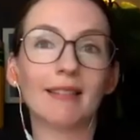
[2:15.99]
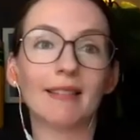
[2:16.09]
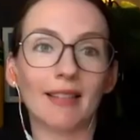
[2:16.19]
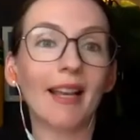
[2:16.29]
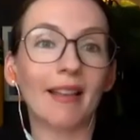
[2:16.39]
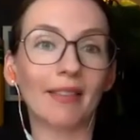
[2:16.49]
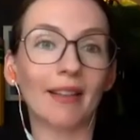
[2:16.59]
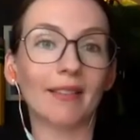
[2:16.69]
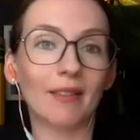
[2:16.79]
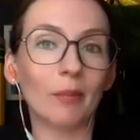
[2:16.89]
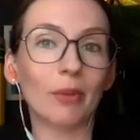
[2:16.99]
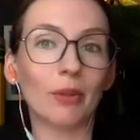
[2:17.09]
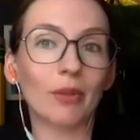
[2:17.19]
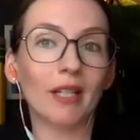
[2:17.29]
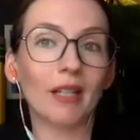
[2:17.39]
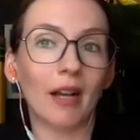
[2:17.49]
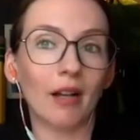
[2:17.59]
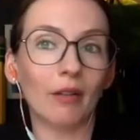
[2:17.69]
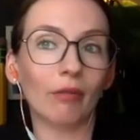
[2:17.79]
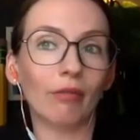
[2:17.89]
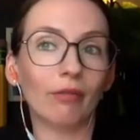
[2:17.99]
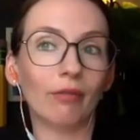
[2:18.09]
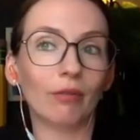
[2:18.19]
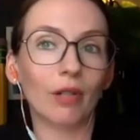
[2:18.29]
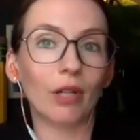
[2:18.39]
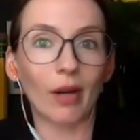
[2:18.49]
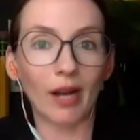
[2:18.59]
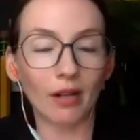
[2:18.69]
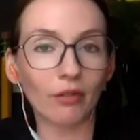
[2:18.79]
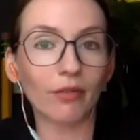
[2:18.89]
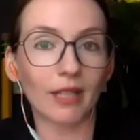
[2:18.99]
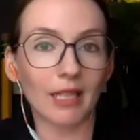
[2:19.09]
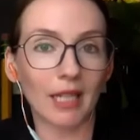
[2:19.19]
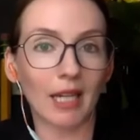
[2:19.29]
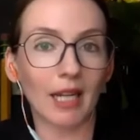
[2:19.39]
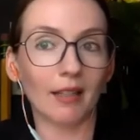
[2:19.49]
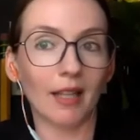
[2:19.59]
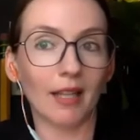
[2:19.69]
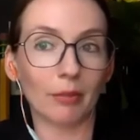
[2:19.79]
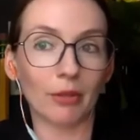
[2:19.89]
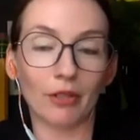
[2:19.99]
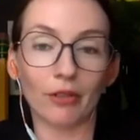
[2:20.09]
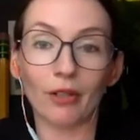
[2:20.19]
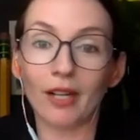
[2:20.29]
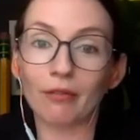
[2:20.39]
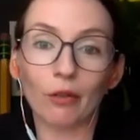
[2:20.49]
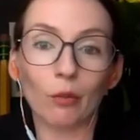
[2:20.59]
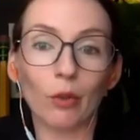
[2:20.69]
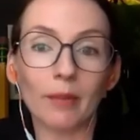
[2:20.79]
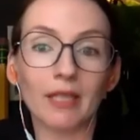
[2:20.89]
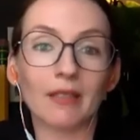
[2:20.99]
Yeah, that's the beauty of crowdfunding and particularly on iFund Women,